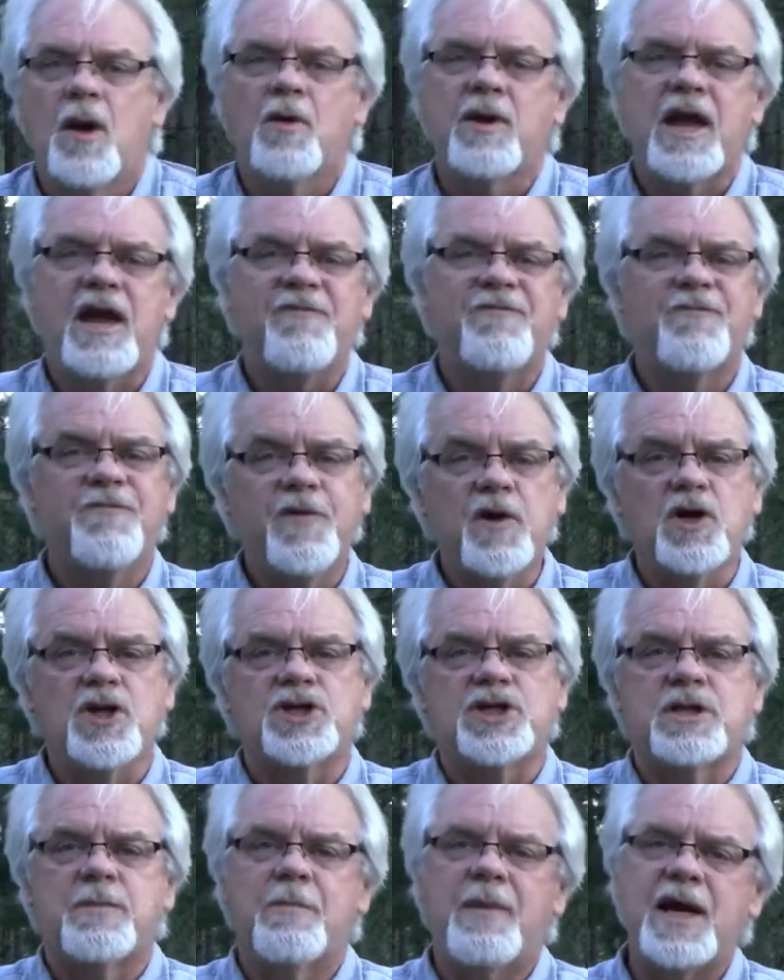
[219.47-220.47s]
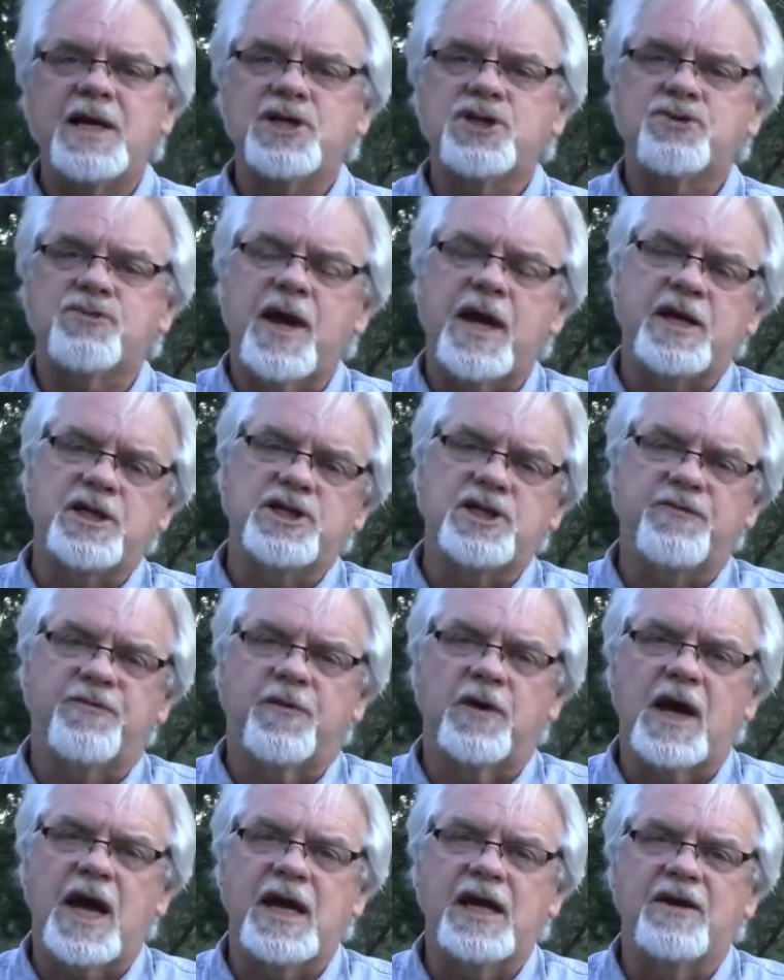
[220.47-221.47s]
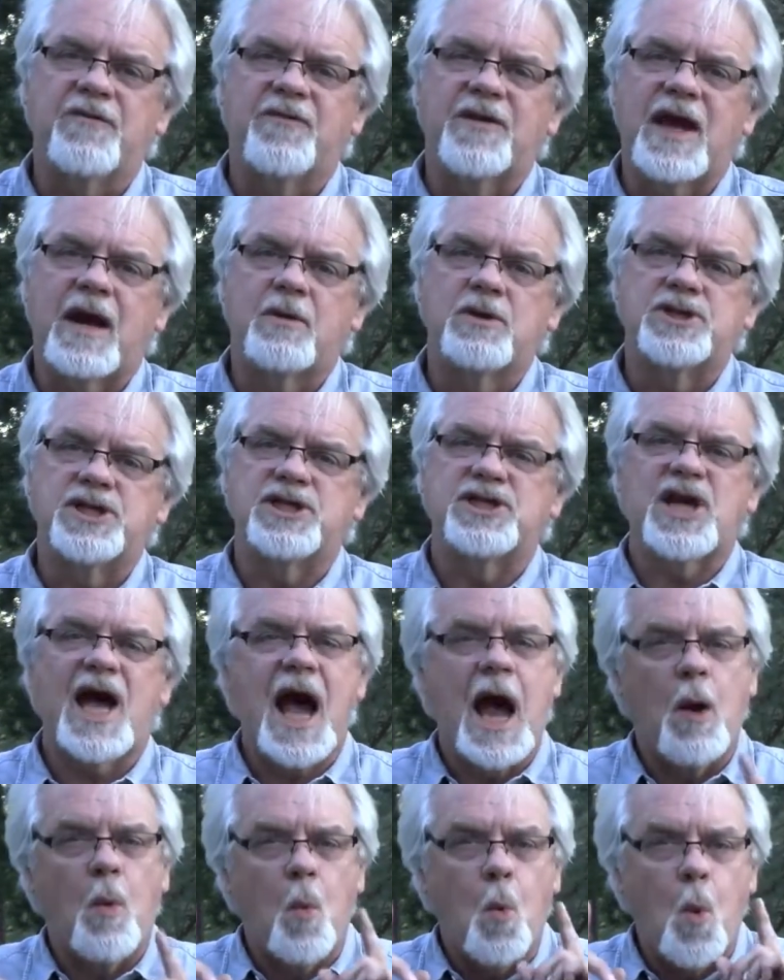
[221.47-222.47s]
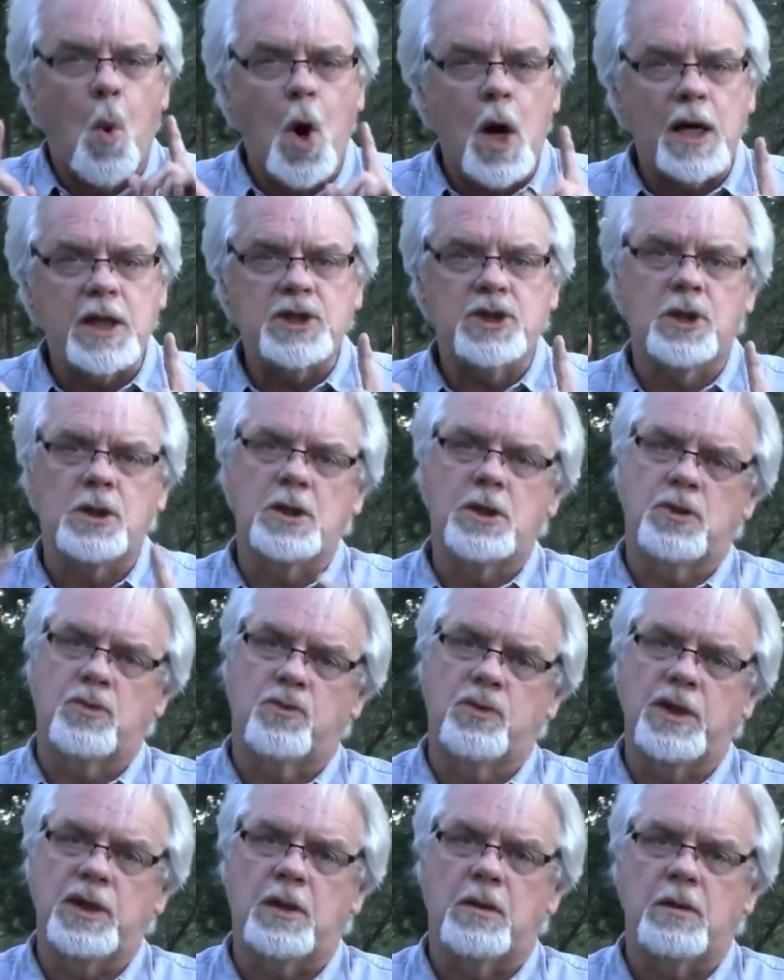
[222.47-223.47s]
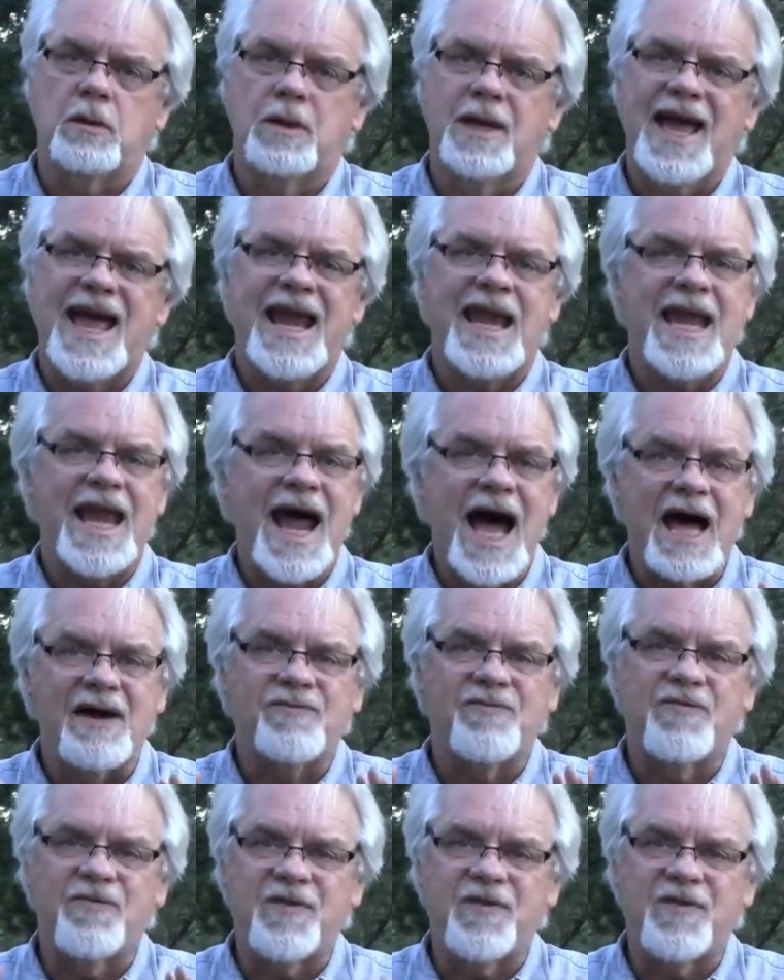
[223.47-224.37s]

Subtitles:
Okay, first, my strategy for lighting flowers is I want it to look real and not